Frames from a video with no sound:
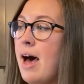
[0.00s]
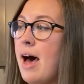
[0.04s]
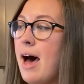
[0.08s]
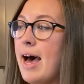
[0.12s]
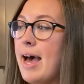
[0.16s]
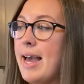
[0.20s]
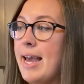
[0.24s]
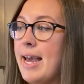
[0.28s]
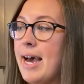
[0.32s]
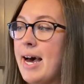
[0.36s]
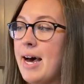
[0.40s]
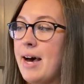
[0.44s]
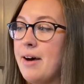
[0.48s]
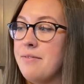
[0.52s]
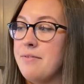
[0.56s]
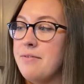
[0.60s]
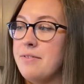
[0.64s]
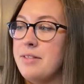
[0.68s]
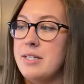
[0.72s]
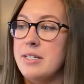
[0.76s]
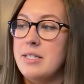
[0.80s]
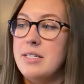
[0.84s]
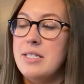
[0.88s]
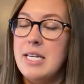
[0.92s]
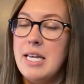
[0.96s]
I have
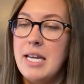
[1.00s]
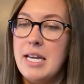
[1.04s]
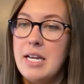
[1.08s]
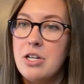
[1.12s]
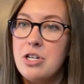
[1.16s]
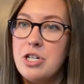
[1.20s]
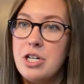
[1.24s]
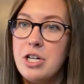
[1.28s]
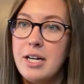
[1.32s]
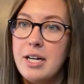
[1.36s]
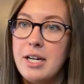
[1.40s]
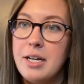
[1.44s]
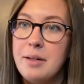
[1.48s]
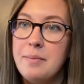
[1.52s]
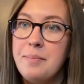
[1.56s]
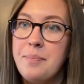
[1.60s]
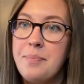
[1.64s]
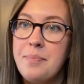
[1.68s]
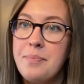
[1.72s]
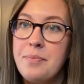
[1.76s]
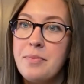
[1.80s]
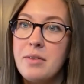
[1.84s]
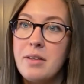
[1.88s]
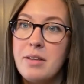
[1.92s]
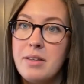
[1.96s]
the tincture,
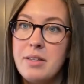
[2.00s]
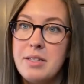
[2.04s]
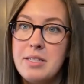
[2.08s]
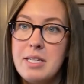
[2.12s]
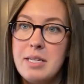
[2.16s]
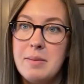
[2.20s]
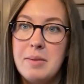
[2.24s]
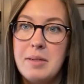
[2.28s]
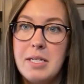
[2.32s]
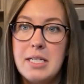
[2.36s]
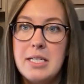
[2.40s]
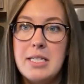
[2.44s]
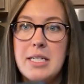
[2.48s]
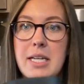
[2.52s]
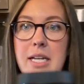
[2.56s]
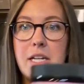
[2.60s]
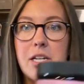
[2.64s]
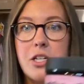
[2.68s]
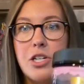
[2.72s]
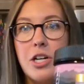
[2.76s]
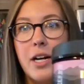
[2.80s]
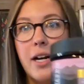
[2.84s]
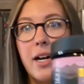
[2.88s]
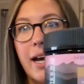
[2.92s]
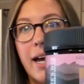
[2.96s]
the CBD
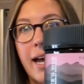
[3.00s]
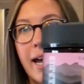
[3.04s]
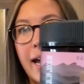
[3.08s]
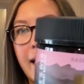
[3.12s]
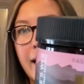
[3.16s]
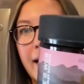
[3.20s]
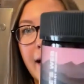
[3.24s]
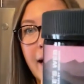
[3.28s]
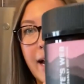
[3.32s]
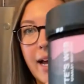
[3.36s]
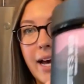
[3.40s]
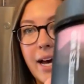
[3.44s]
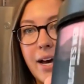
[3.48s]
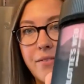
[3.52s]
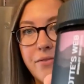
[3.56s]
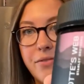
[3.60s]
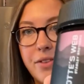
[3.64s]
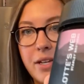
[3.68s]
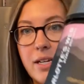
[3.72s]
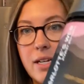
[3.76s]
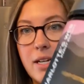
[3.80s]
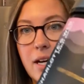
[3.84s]
tincture, and I have the